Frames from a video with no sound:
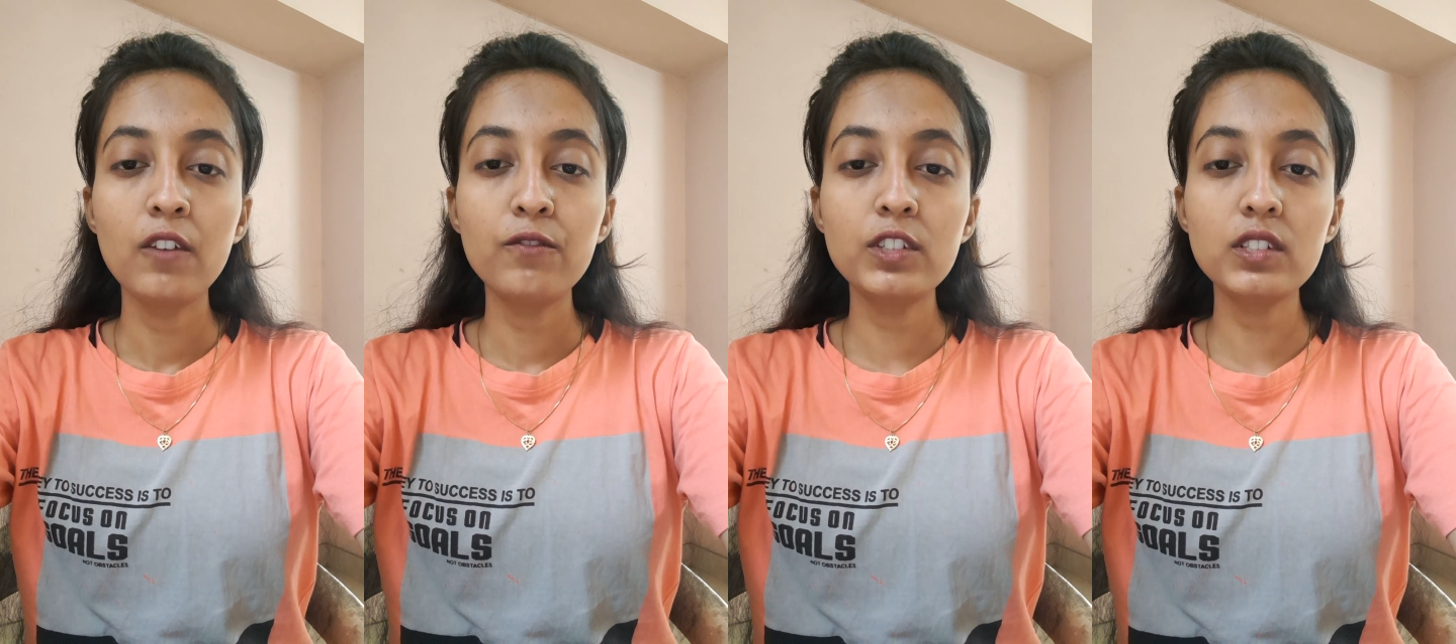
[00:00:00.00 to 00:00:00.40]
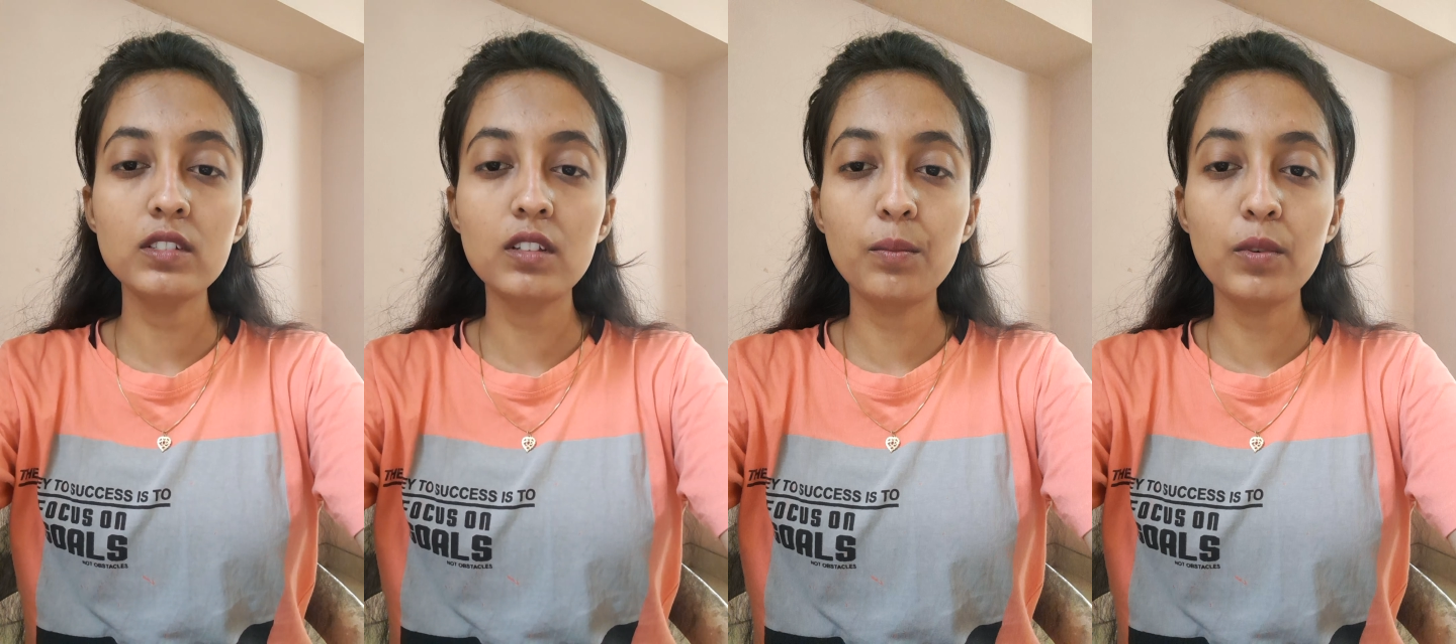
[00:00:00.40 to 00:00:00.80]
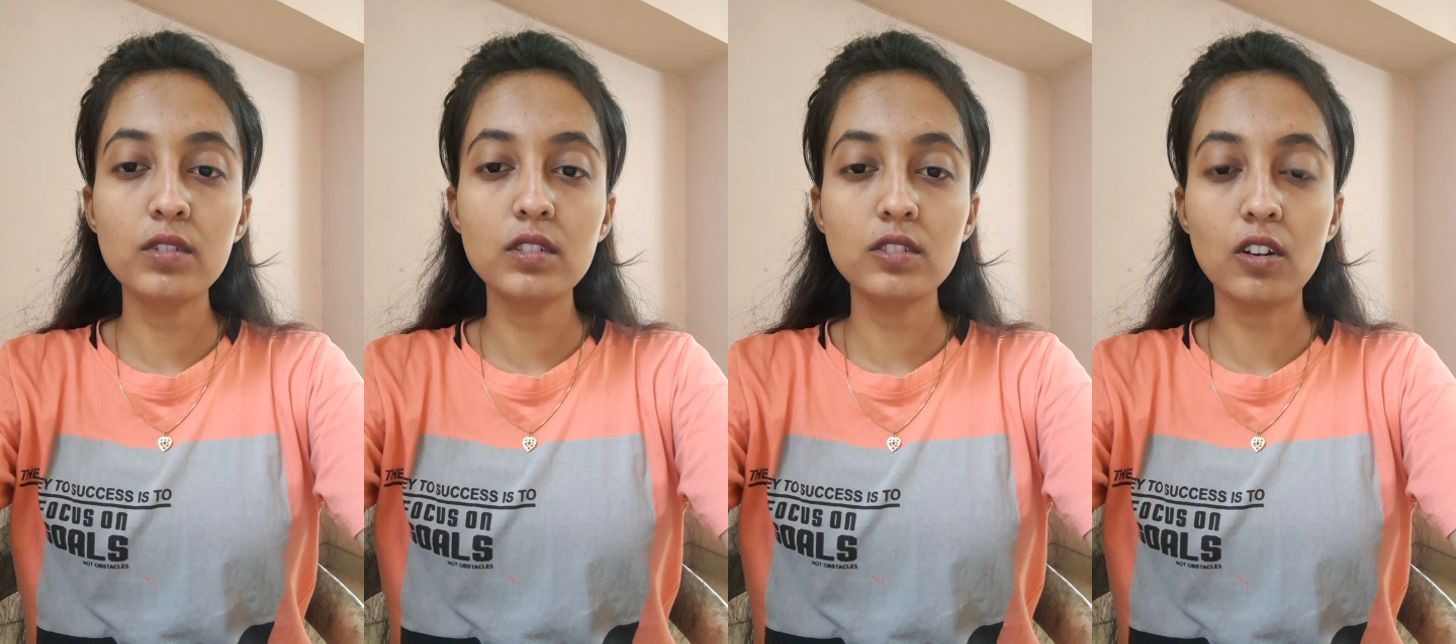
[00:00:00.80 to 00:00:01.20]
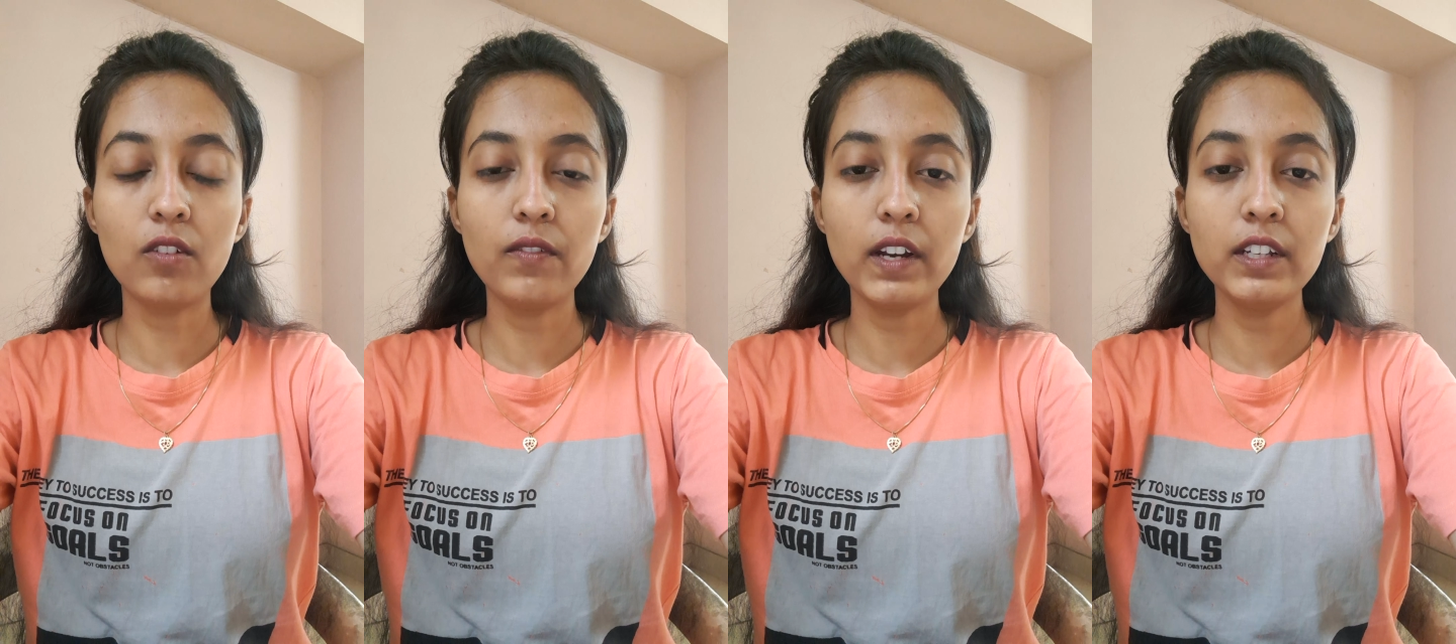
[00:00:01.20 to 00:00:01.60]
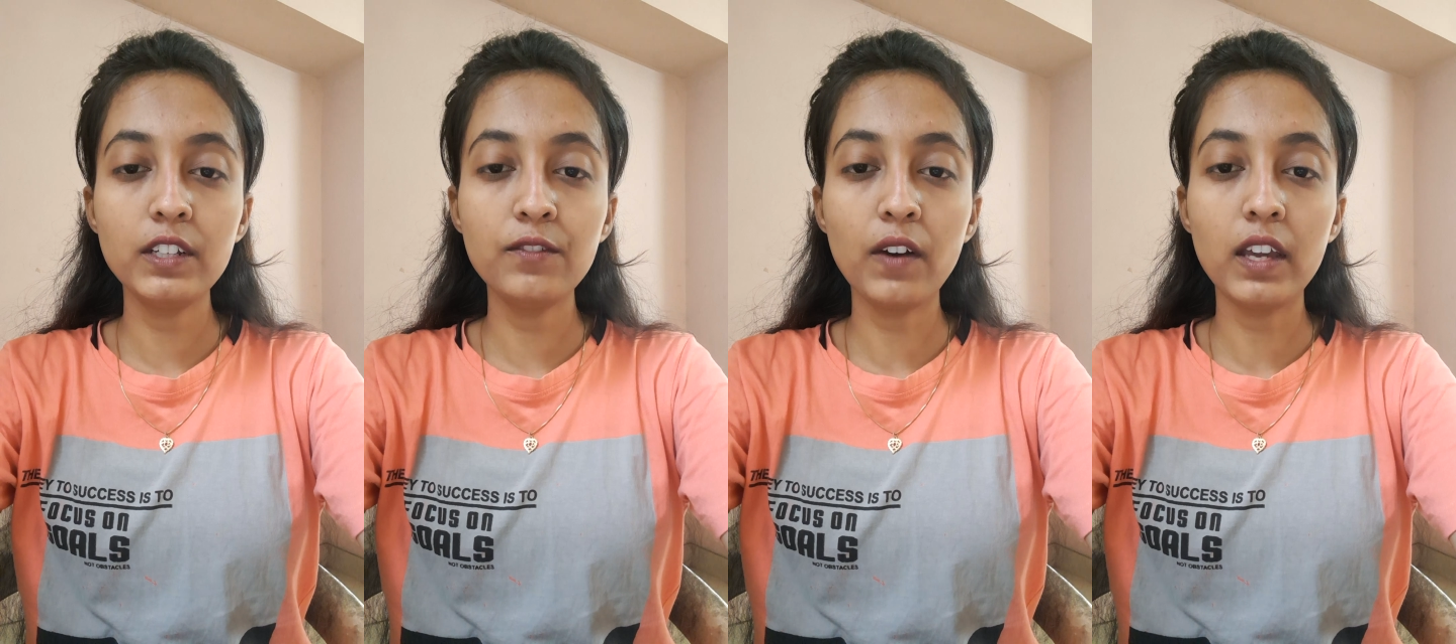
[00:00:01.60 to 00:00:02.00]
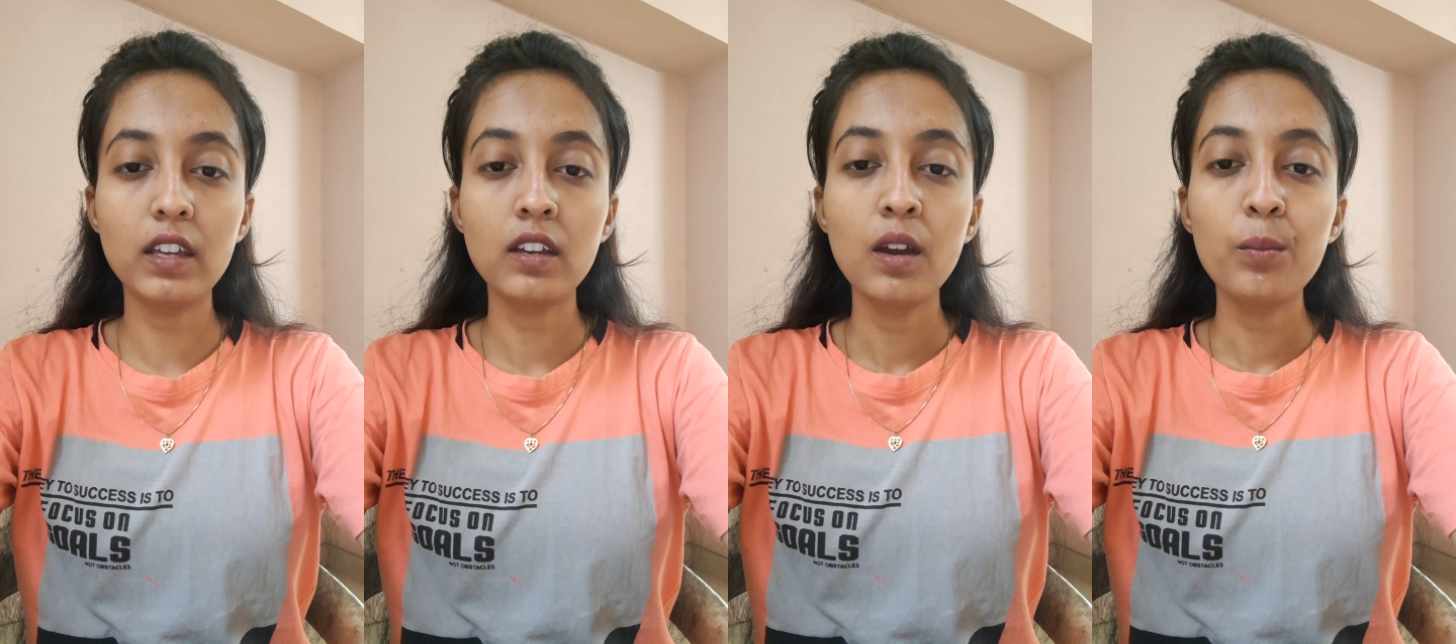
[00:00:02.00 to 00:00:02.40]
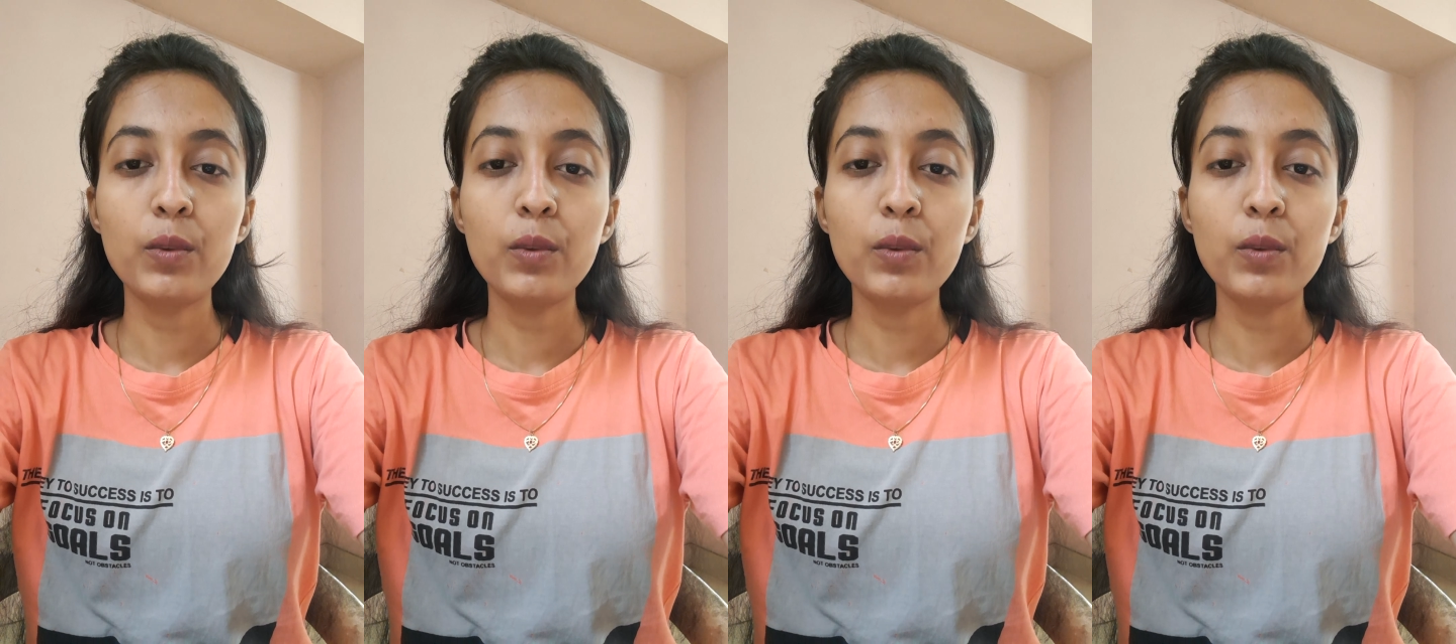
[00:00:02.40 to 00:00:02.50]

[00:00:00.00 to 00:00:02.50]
which is the process of identifying